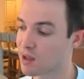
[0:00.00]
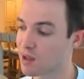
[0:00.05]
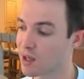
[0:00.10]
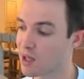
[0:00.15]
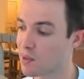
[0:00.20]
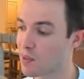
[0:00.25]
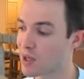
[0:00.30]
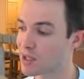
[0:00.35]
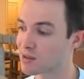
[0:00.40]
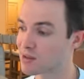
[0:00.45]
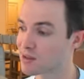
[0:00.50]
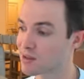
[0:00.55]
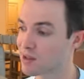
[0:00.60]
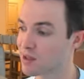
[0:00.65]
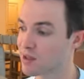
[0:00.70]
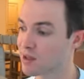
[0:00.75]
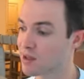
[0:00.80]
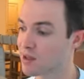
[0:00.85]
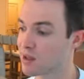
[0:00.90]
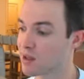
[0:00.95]
Anyways,
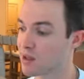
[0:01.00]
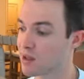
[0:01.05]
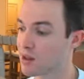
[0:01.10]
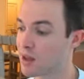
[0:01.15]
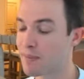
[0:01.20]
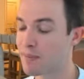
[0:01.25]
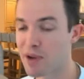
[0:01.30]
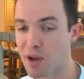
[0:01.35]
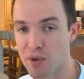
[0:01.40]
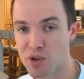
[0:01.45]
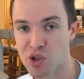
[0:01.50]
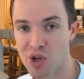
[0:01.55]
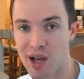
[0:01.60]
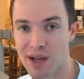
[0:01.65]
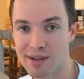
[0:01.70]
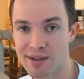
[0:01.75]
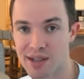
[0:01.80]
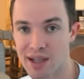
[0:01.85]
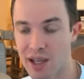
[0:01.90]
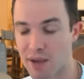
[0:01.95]
let me know what you
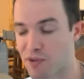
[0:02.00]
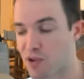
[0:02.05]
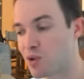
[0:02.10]
guys think.